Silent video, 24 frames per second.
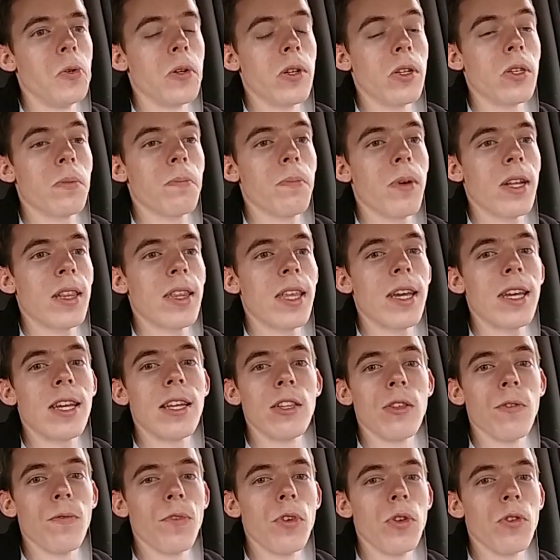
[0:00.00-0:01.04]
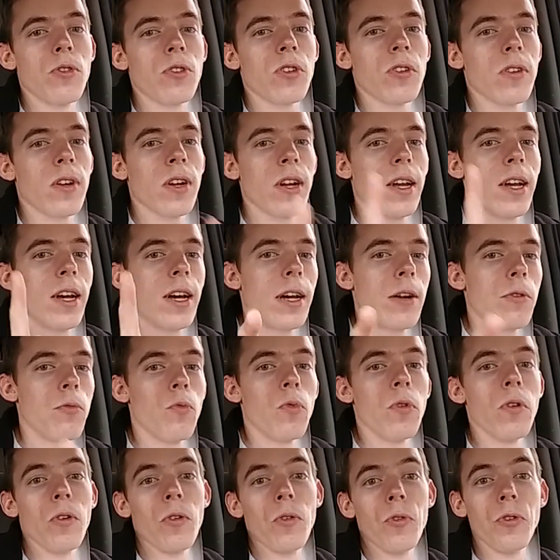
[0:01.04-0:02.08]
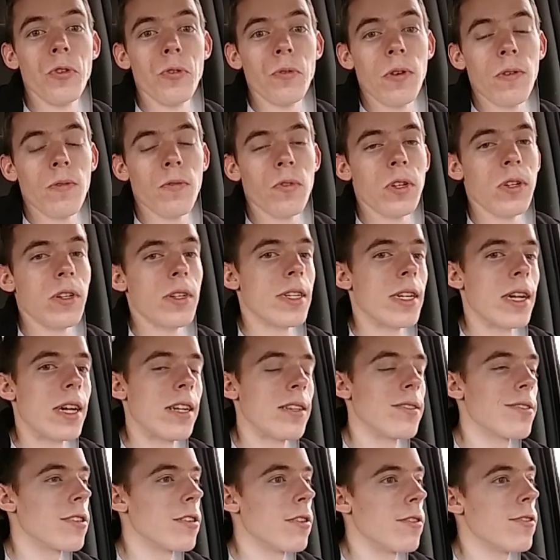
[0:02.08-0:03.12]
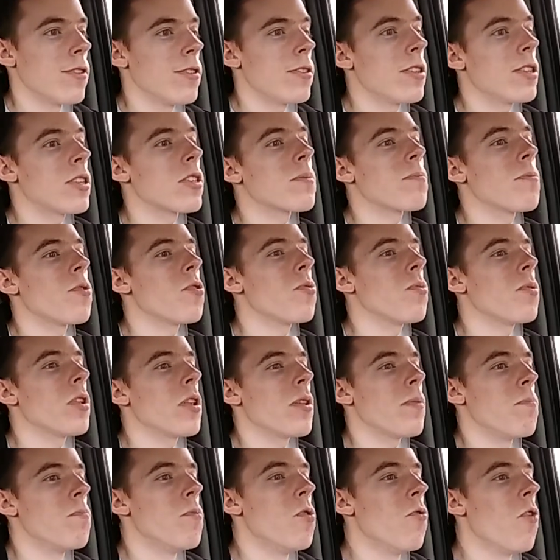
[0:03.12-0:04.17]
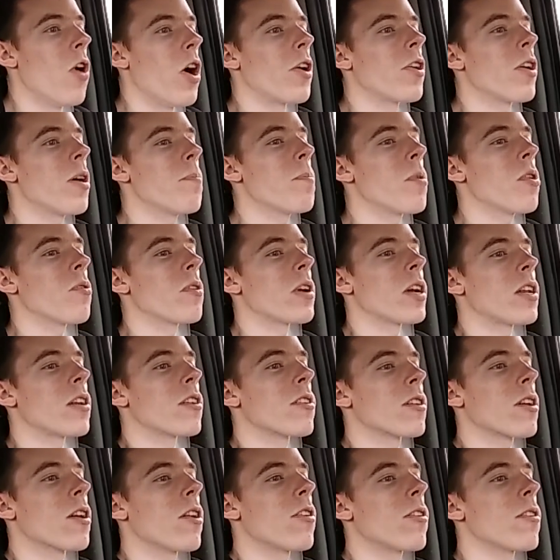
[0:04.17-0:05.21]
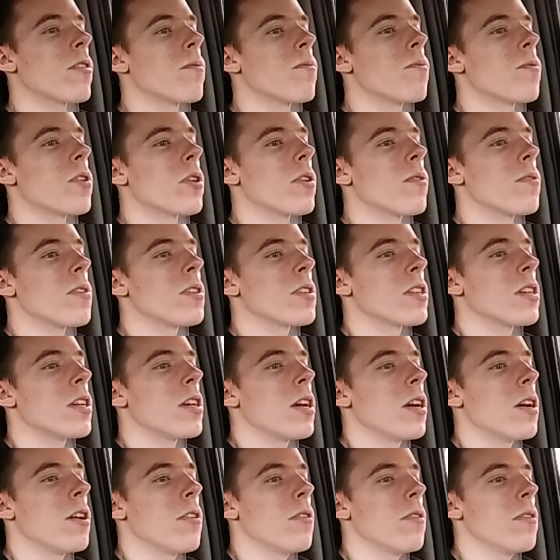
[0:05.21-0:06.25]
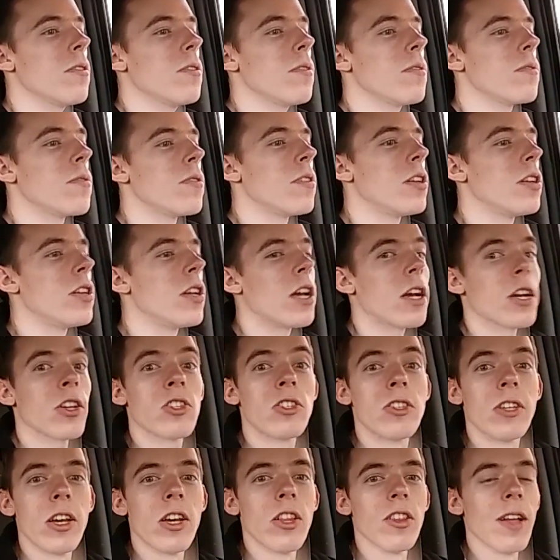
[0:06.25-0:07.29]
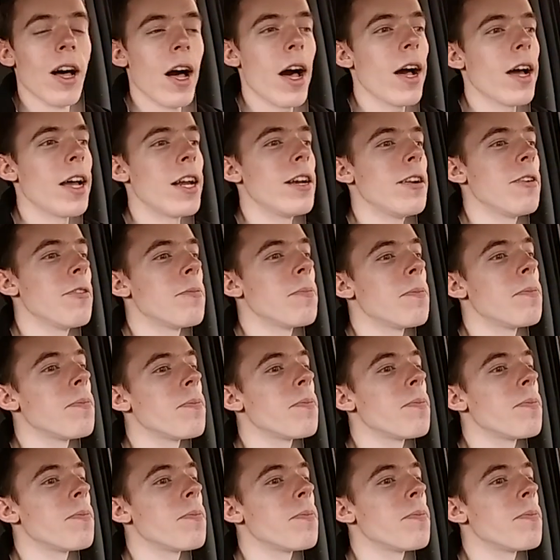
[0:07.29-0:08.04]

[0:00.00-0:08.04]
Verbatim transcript: do expect that in the future. I will do one for you guys. So let's move on, move on up here. We got another car in front of us now. Next in line.